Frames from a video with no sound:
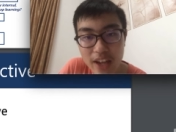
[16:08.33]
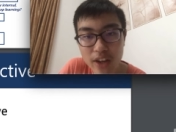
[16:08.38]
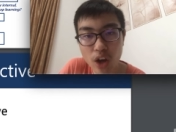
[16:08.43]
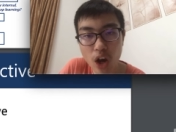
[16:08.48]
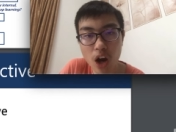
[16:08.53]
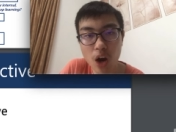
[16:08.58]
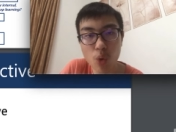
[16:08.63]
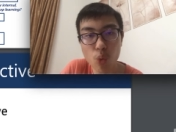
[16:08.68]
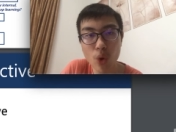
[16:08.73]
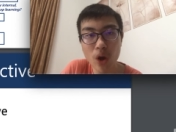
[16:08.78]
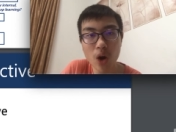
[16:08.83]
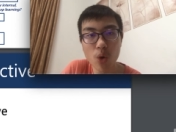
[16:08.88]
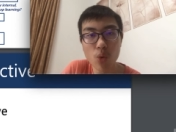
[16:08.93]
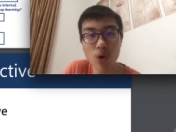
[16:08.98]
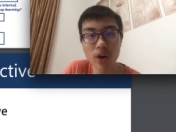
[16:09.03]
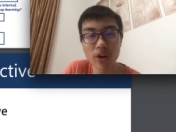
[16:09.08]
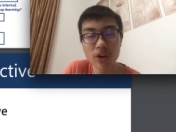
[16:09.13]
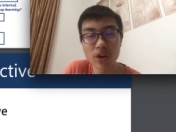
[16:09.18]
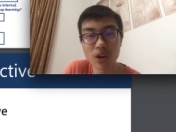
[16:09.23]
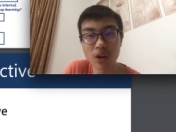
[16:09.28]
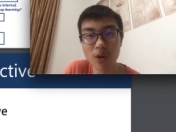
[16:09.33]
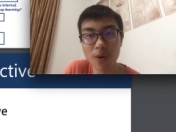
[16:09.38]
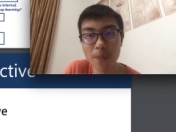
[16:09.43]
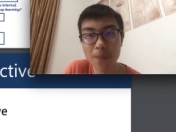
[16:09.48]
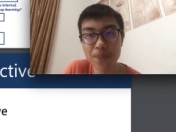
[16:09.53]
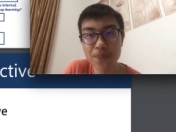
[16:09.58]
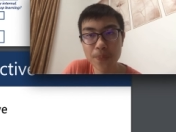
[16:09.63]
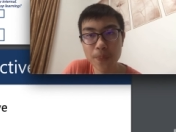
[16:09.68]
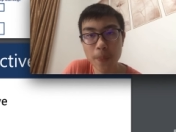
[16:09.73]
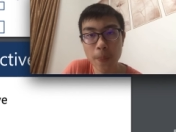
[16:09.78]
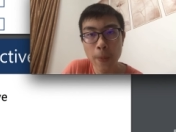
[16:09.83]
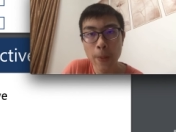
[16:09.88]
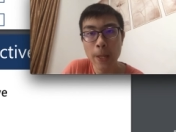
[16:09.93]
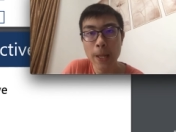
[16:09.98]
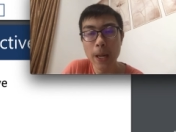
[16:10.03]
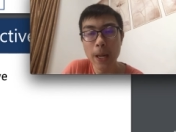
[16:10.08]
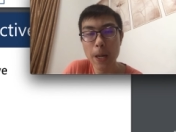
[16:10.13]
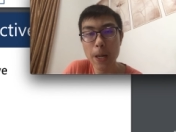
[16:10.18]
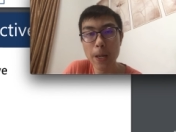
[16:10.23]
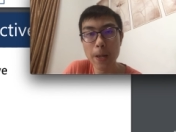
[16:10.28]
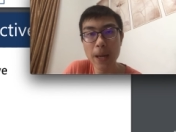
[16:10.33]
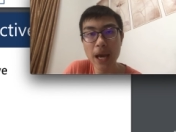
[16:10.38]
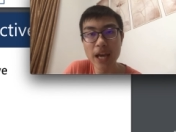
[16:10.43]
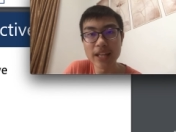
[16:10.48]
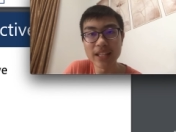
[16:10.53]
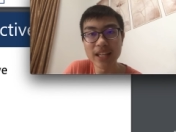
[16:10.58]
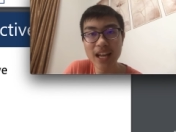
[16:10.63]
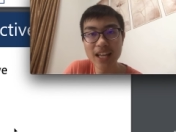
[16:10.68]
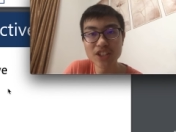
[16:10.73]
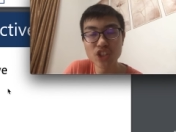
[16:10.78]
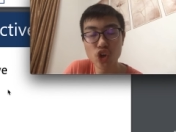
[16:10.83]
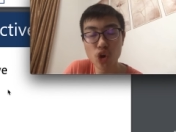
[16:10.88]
uh, we'll work on uh, analytical